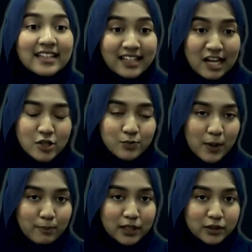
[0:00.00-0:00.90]
It allows
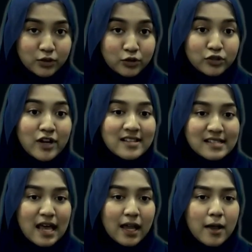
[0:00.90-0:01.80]
people to
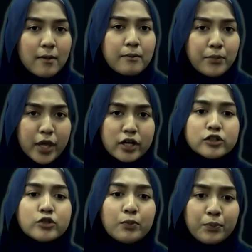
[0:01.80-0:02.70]
transact
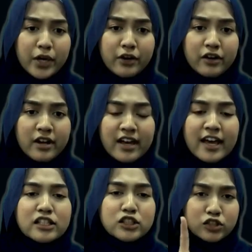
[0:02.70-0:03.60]
peer-to-peer
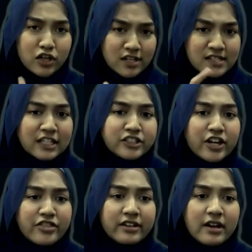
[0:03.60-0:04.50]
and trust
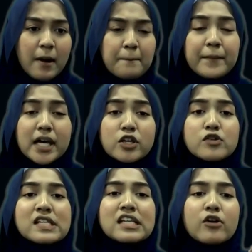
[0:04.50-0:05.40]
each other by
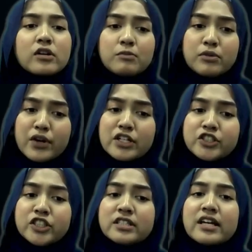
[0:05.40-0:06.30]
using
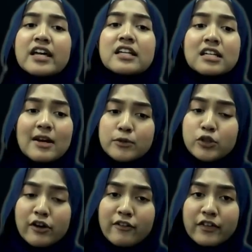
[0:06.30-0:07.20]
collaboration and
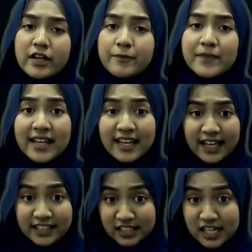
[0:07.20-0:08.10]
cryptography.
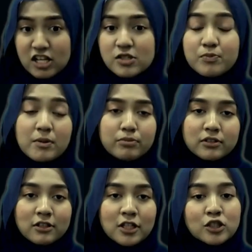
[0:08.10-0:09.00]
It allows
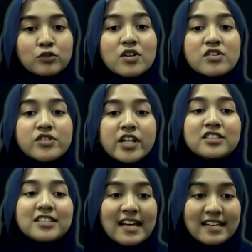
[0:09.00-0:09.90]
people to
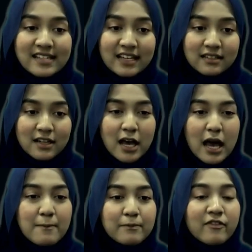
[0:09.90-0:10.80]
exchange assets
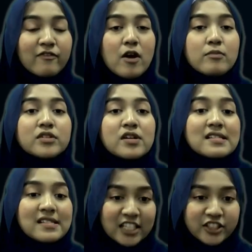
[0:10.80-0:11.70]
and perform
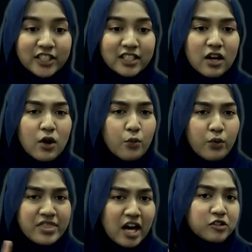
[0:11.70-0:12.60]
transactions
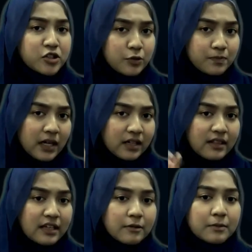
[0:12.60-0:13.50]
without third
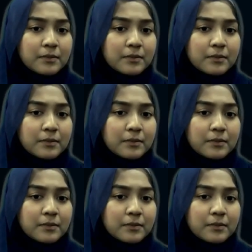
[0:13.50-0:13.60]
party.